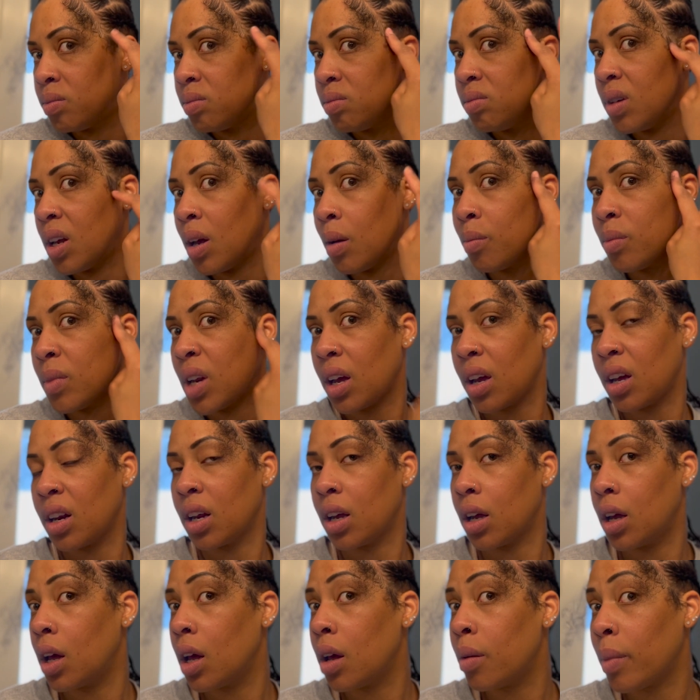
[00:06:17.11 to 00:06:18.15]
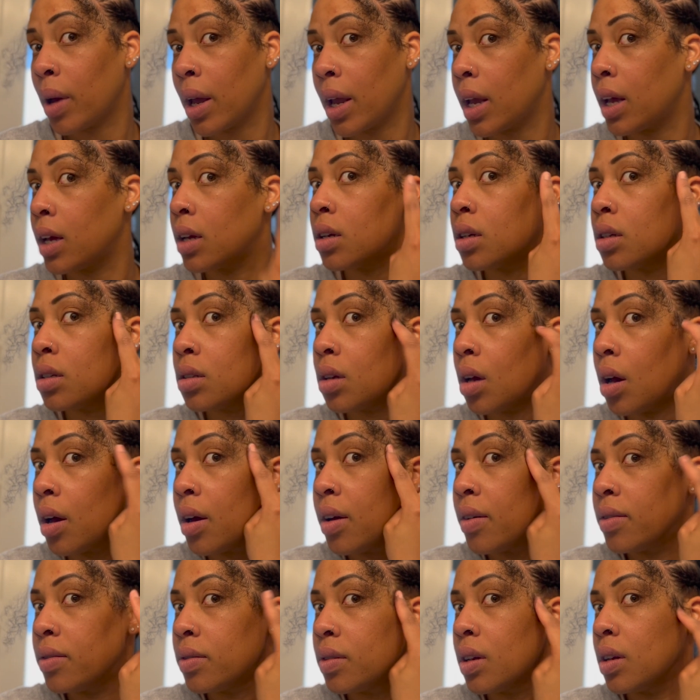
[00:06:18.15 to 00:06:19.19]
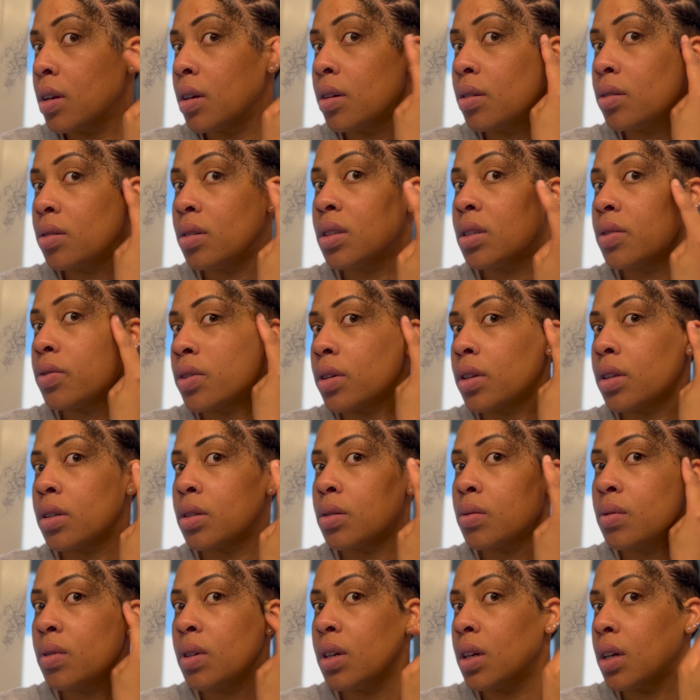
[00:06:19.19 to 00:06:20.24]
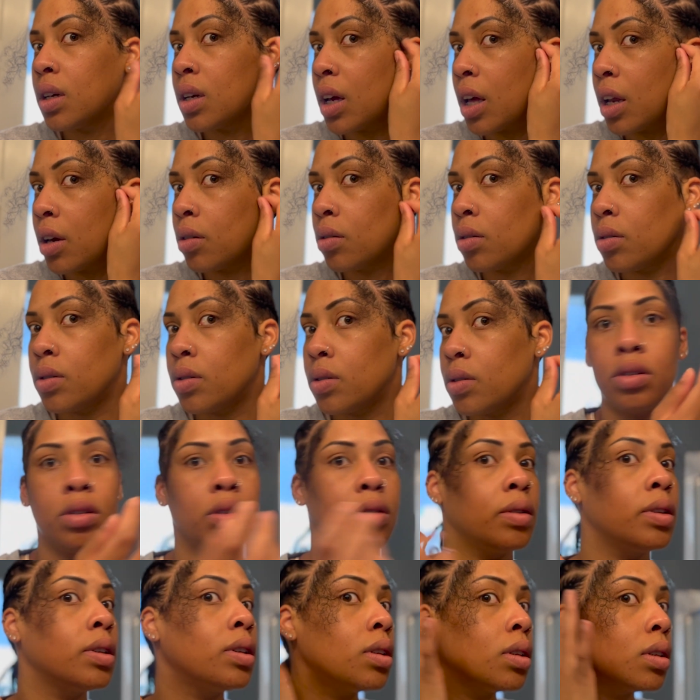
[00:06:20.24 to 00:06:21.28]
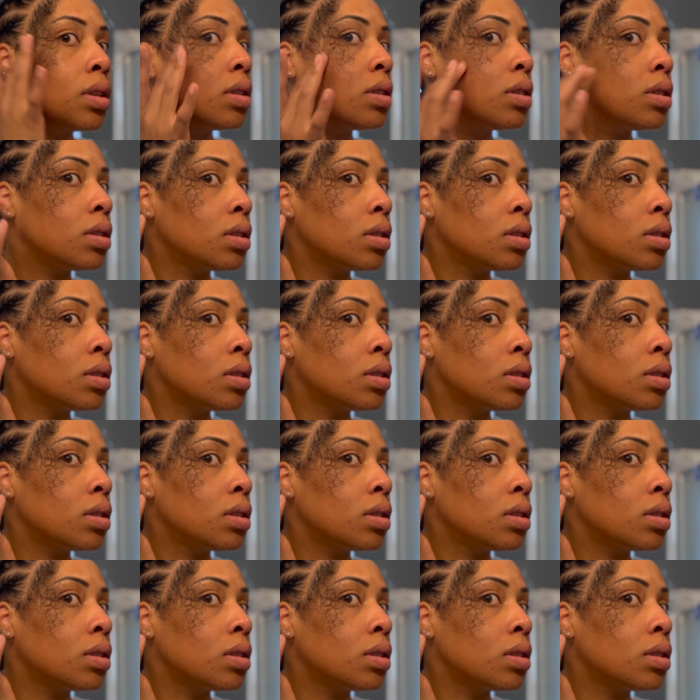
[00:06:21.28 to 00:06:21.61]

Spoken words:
I'm not gonna cut my edges off, you know, just for this wig. I don't know what to do with this.